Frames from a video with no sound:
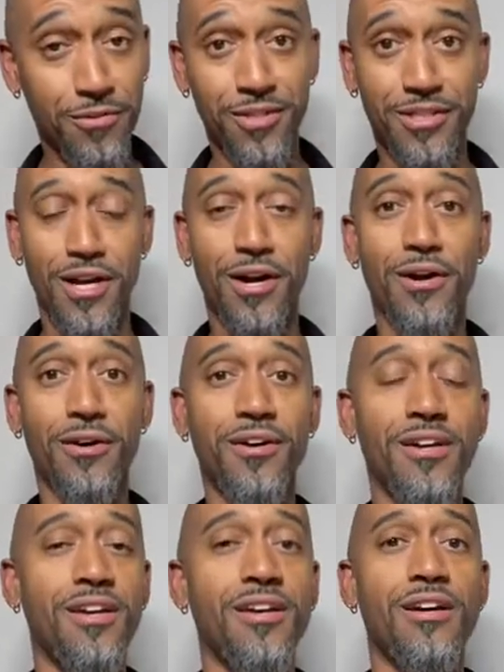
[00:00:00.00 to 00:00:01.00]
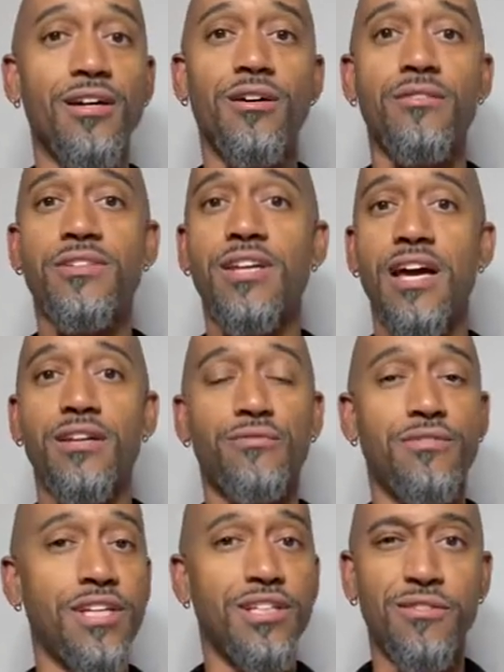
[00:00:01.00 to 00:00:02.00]
y'all, of science
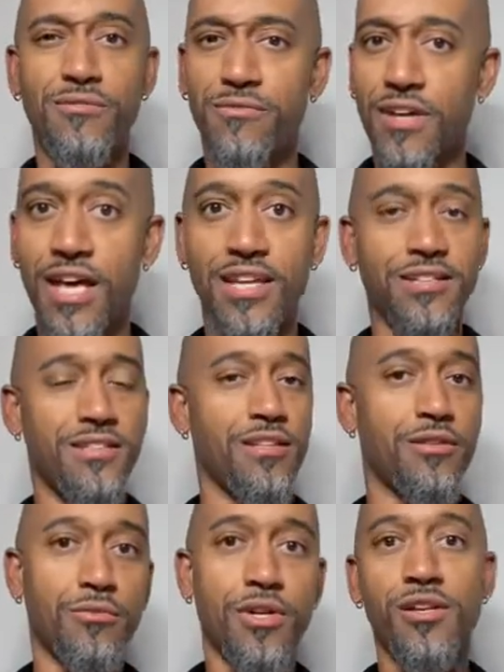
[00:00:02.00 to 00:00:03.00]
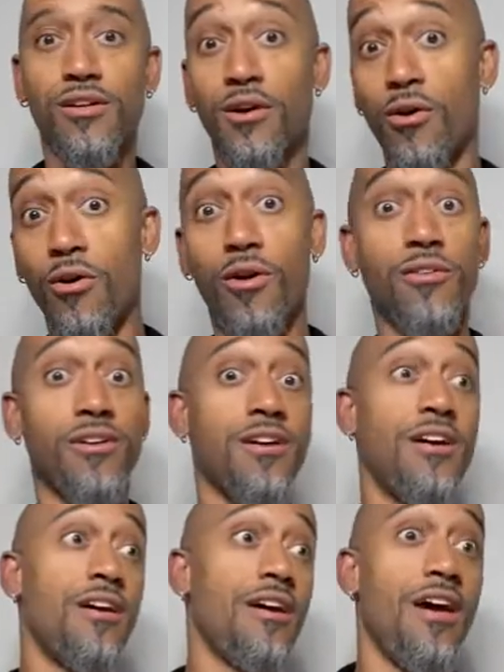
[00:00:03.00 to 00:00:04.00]
fiction, fantasy, thriller, horror,
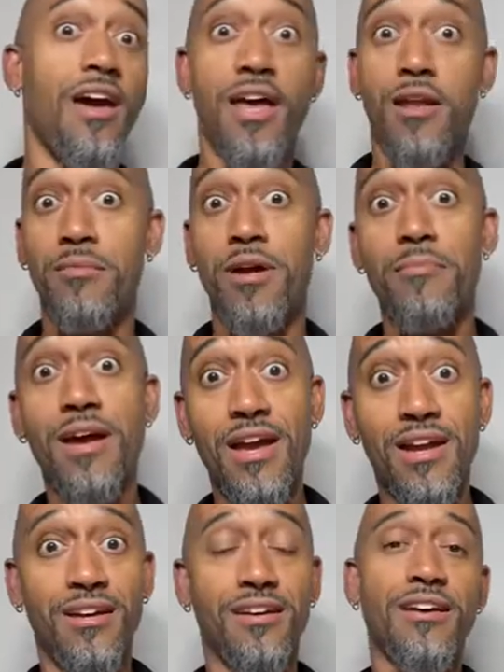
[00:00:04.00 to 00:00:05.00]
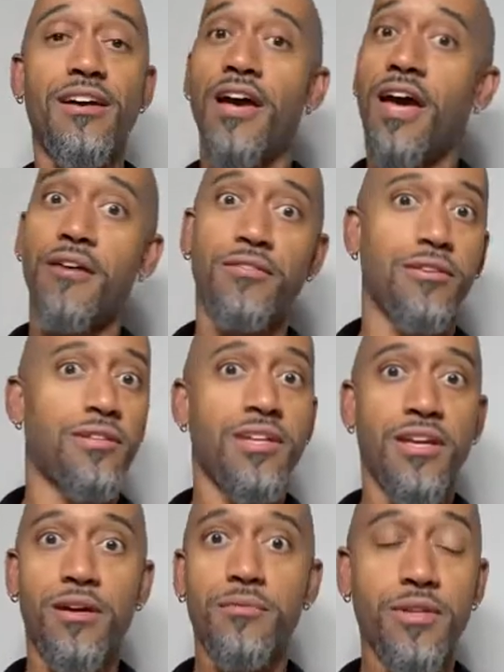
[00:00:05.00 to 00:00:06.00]
anime, manga, have
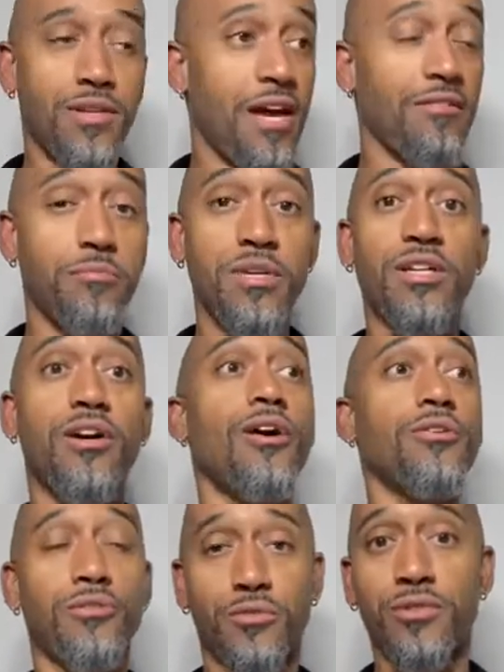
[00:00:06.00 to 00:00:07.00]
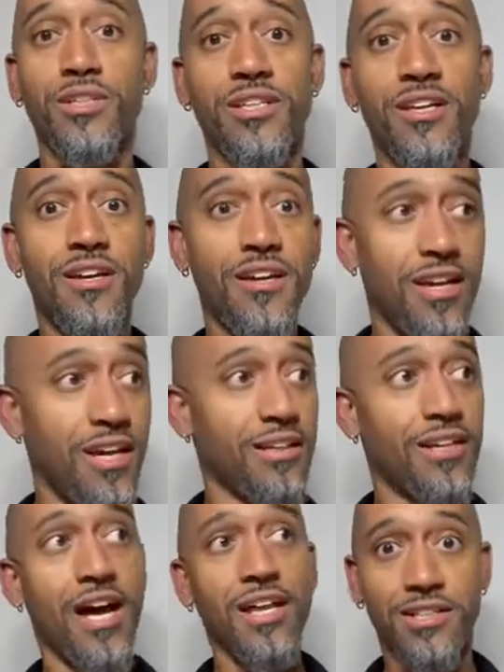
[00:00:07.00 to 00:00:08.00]
to be culturally
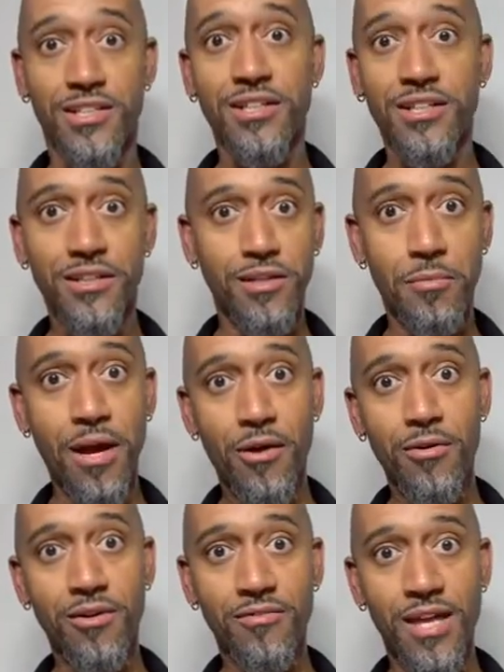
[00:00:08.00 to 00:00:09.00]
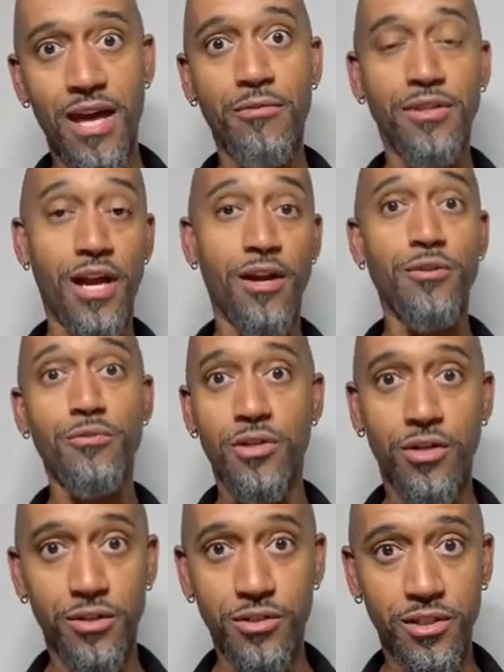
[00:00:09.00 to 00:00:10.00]
acknowledging the power of that with our youth
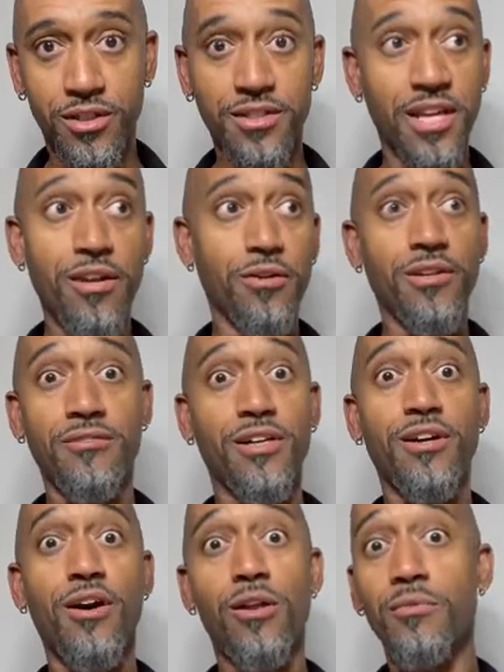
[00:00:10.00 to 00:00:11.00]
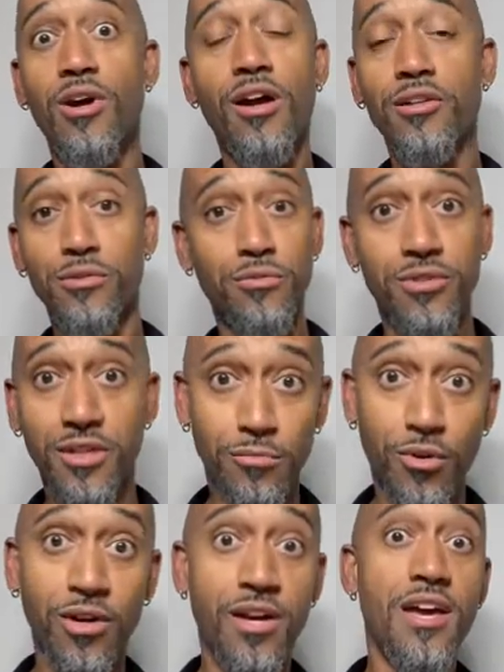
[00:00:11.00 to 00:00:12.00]
culture, because they don't even call them cartoons
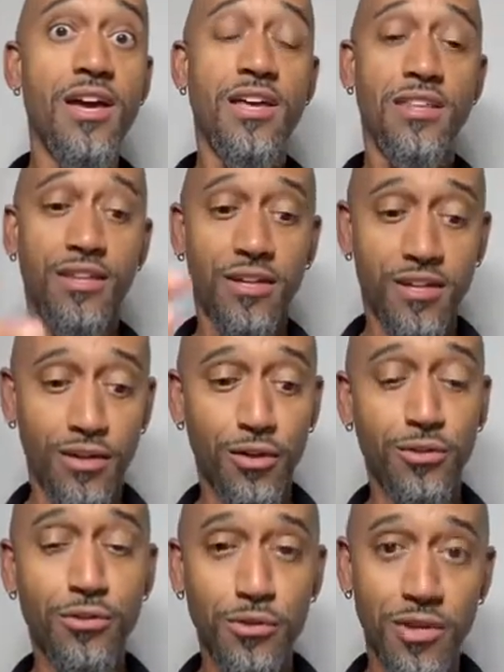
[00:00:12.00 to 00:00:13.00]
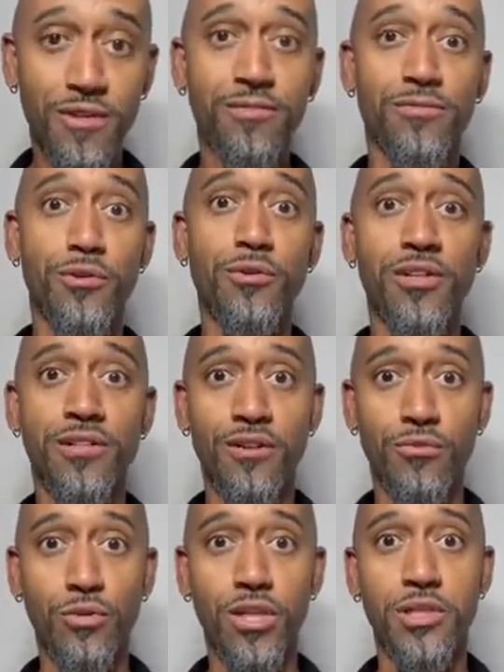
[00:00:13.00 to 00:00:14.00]
anymore. The cultural influence
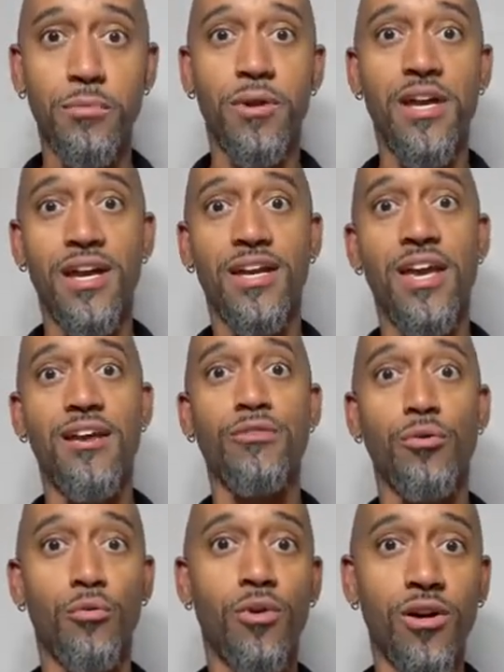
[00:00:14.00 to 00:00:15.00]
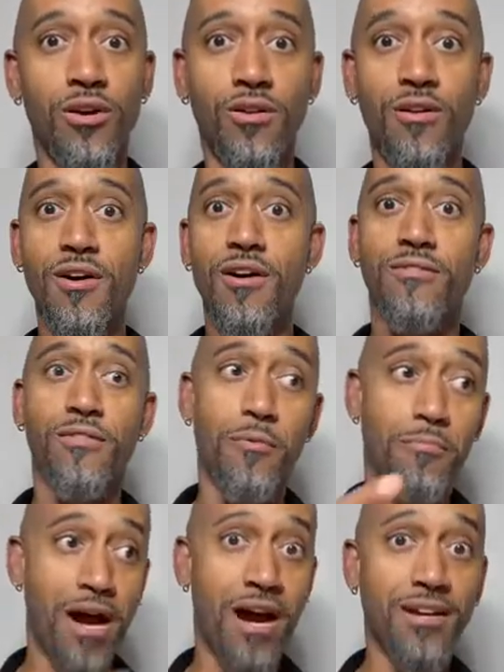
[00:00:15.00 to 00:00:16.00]
of what Japan gave the world, from
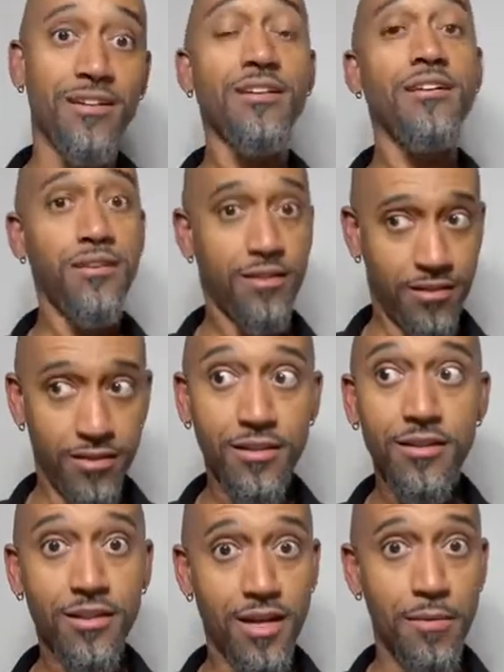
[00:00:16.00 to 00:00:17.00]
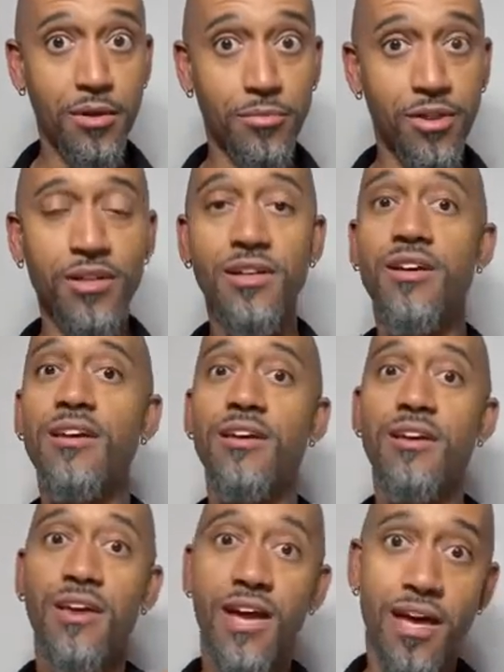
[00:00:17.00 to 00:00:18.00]
manga, comic book,
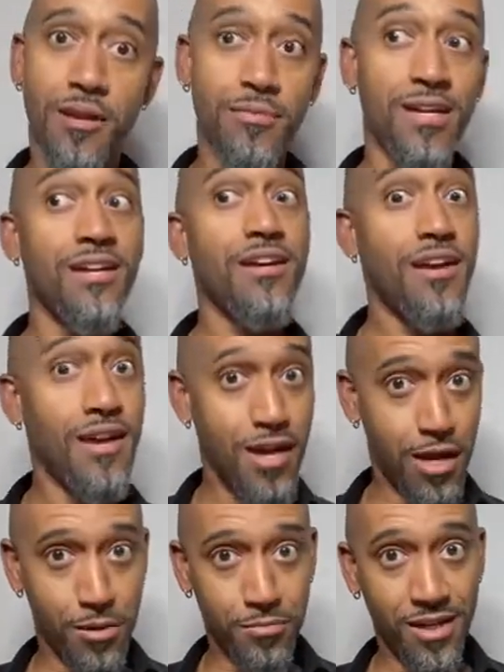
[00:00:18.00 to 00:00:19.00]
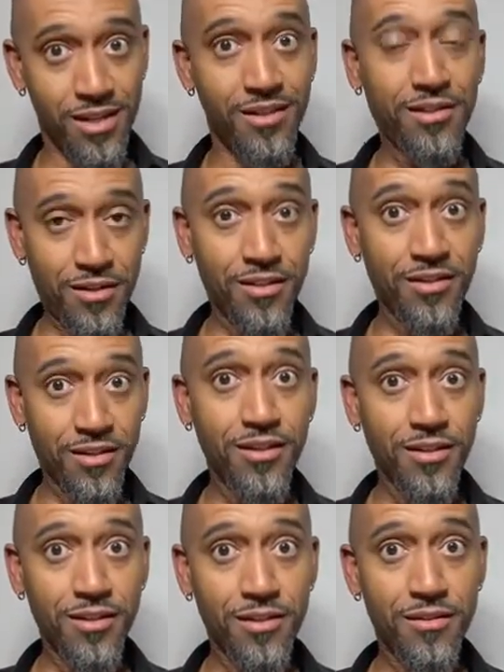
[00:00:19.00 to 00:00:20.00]
anime, animated
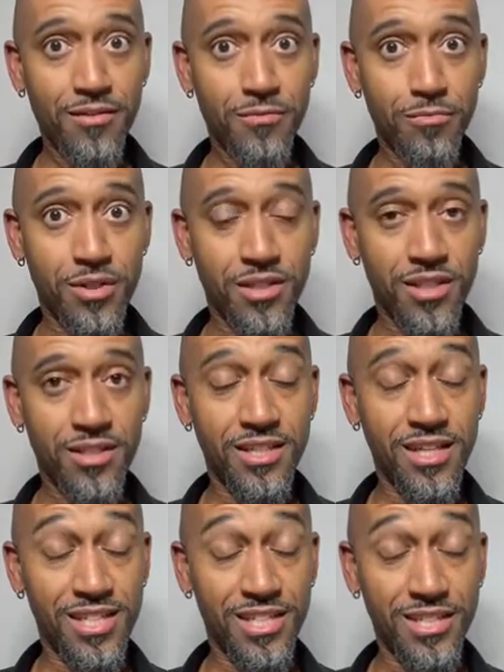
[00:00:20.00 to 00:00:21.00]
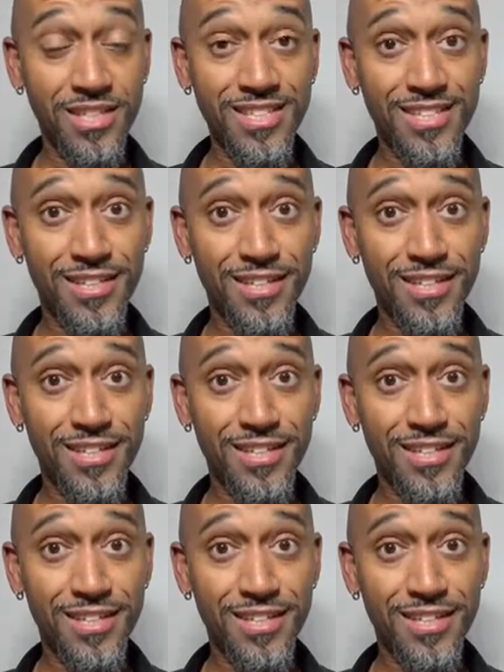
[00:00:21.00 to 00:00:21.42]
presentations,